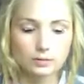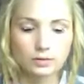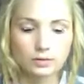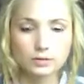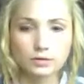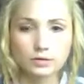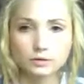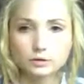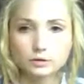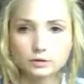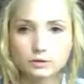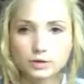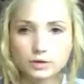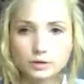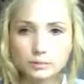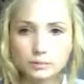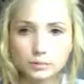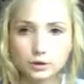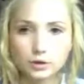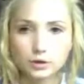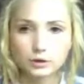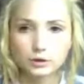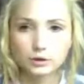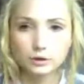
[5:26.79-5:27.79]
So it's really
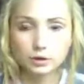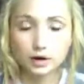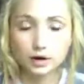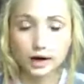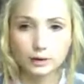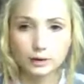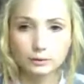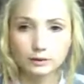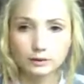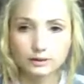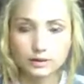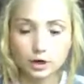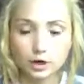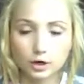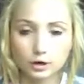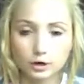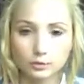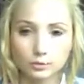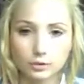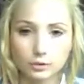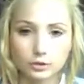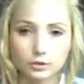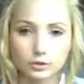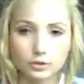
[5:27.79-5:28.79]
important that your airways are
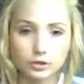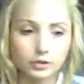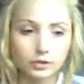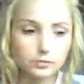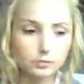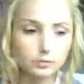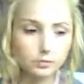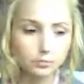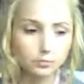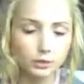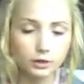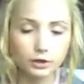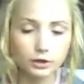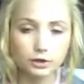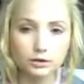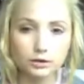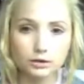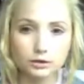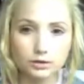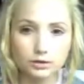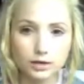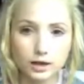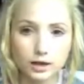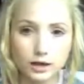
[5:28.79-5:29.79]
opened up
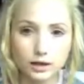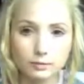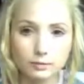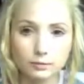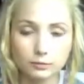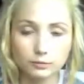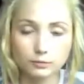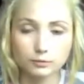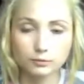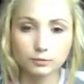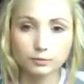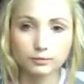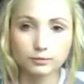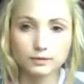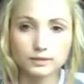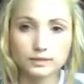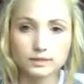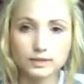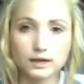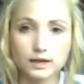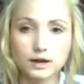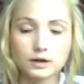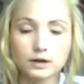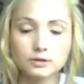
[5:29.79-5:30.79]
because for
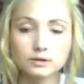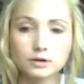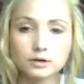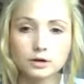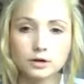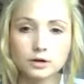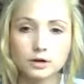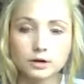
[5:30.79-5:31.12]
physio,